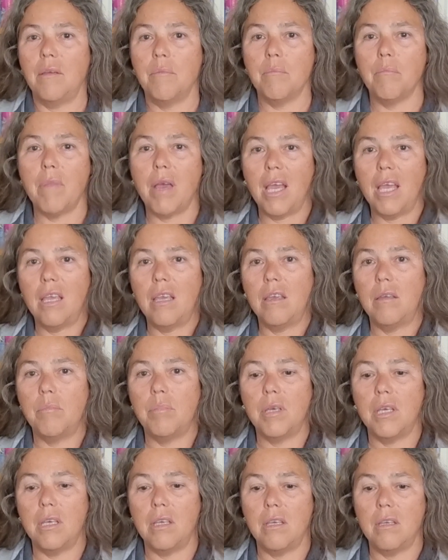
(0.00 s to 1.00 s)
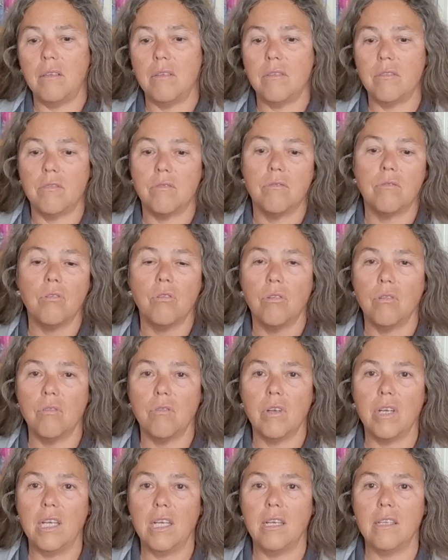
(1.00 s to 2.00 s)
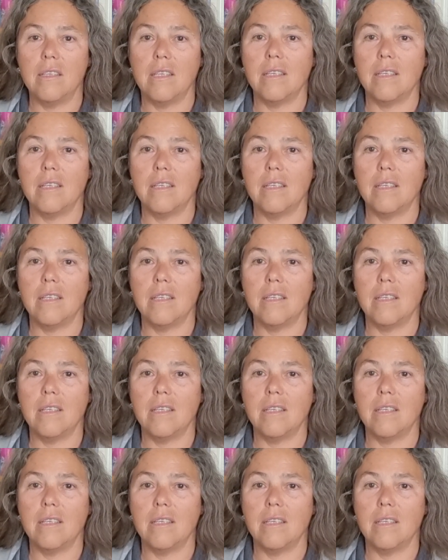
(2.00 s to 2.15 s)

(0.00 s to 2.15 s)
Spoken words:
maybe story.